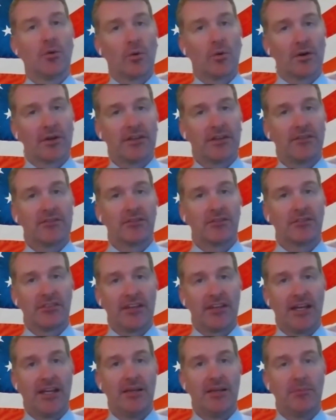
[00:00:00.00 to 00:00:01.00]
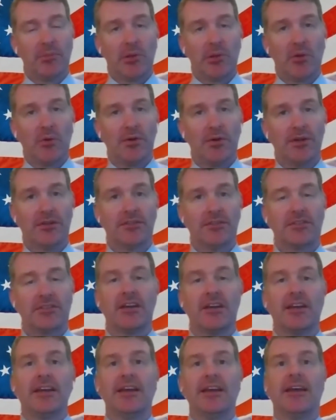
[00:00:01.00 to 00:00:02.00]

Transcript: working for state employers